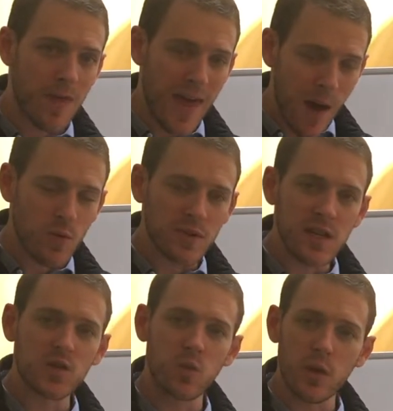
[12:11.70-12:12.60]
That was
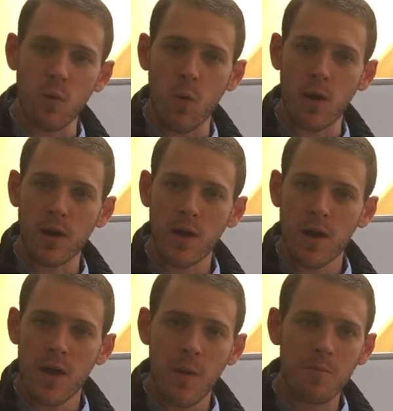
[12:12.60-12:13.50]
his reward.
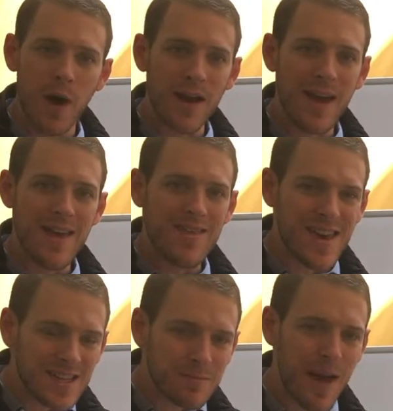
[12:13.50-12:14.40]
But
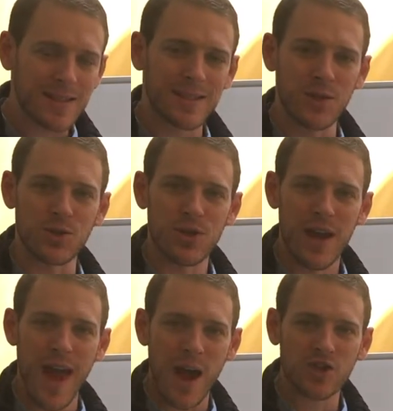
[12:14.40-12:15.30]
his message
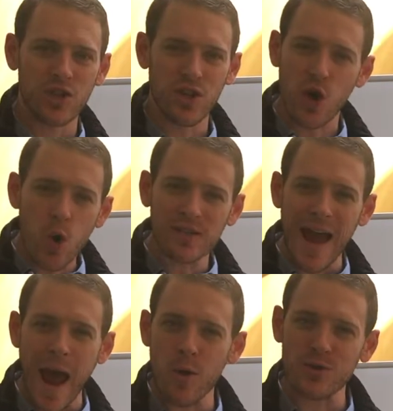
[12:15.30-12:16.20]
actually goes
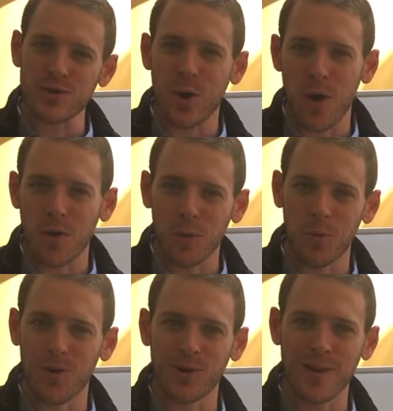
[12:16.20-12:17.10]
out to all the
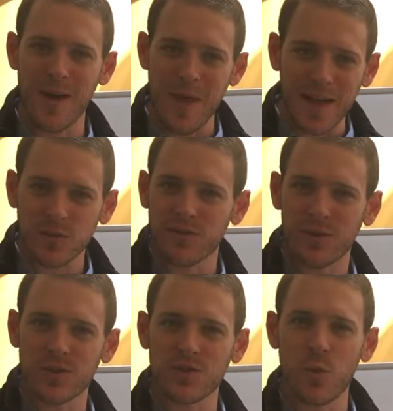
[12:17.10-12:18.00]
world, and that's what
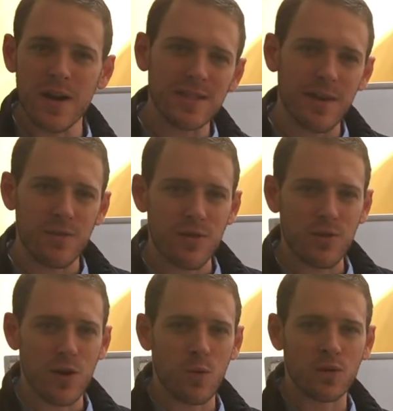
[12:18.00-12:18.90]
verses 27 to
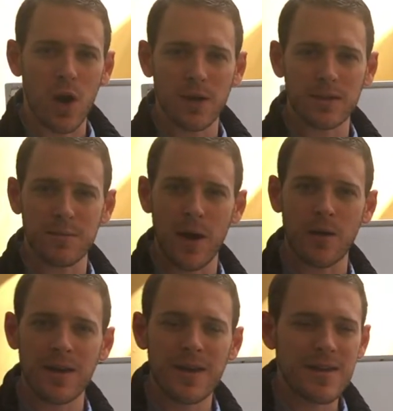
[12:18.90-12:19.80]
31 talks
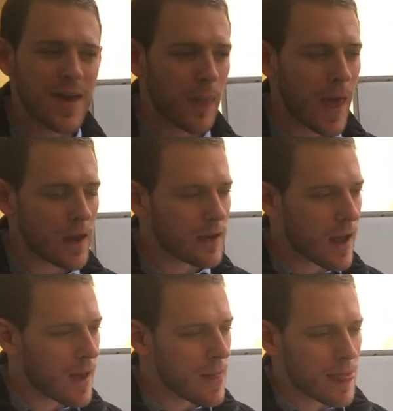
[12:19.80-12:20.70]
about.
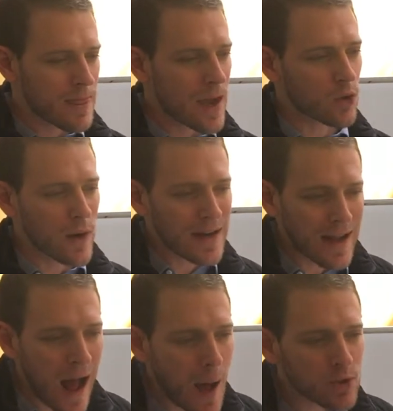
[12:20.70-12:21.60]
That great
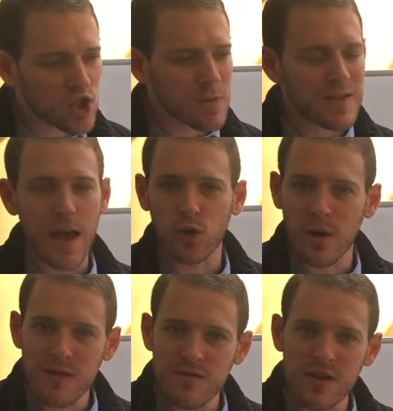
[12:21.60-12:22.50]
accomplishment, that
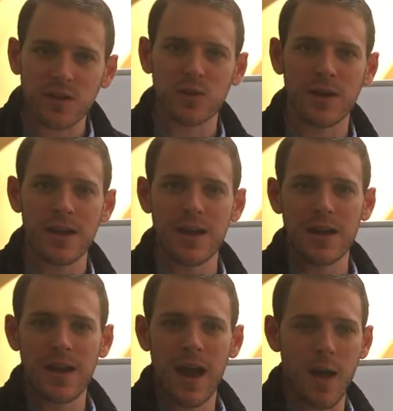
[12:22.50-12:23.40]
great victory,
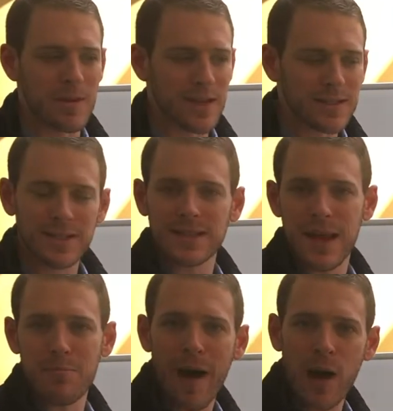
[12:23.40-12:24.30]
it doesn't
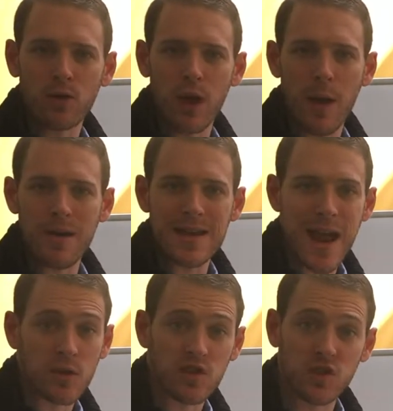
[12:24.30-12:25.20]
stay bottled up. It
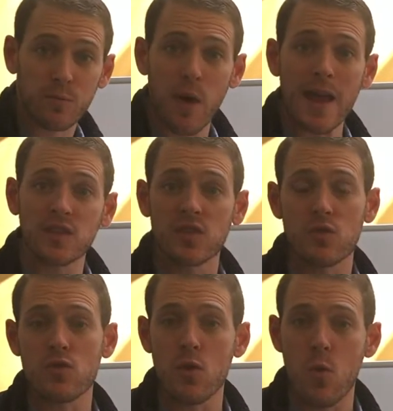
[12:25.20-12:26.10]
now spreads
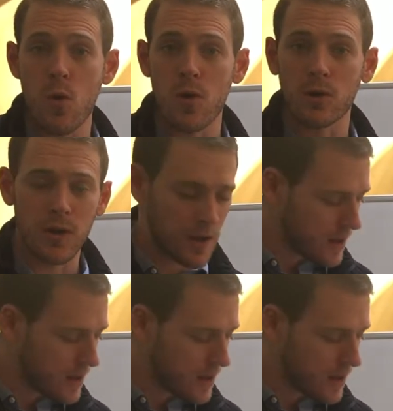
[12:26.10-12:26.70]
through the world.